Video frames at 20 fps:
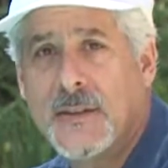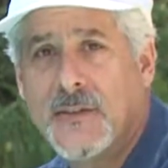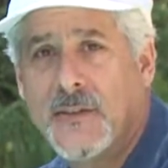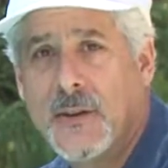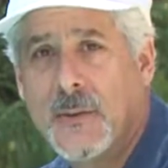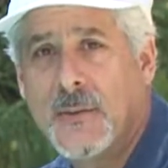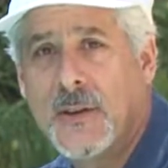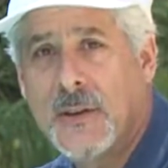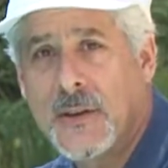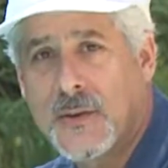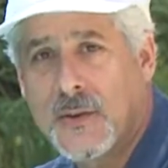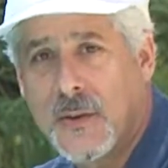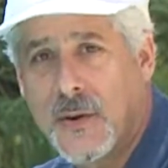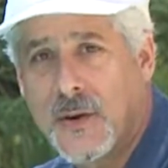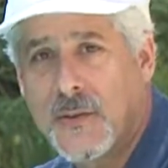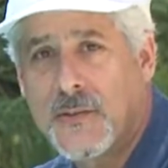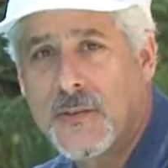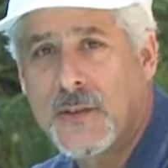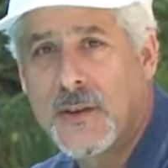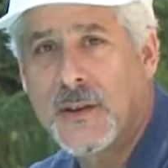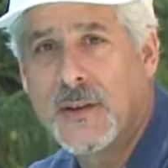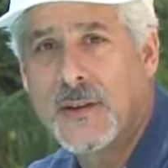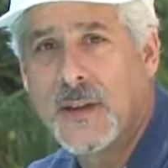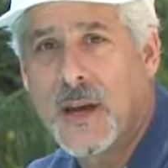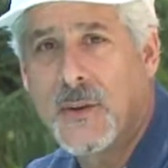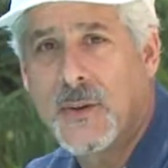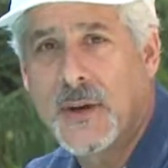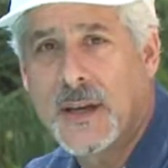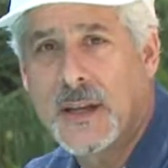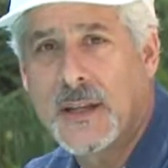assuming, of course, that your
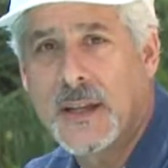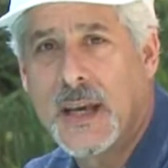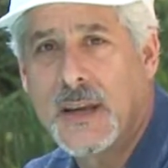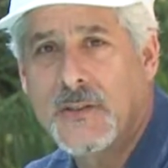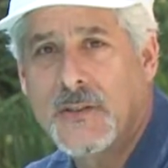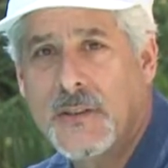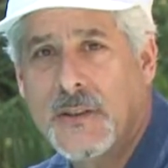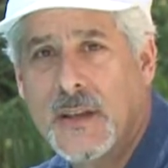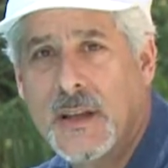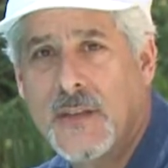network connection